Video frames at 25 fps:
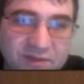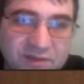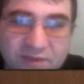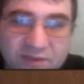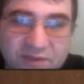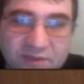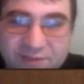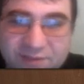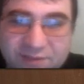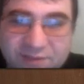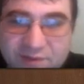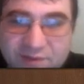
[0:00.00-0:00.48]

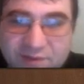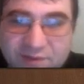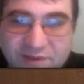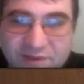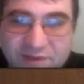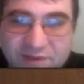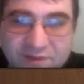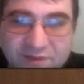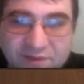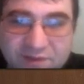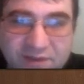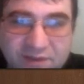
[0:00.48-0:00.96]
White's position is
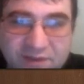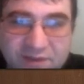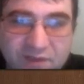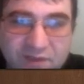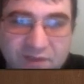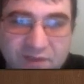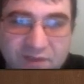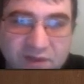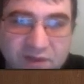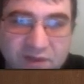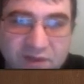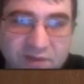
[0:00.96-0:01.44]
still kind of
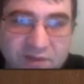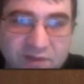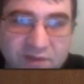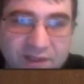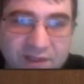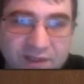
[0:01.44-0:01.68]
awkward.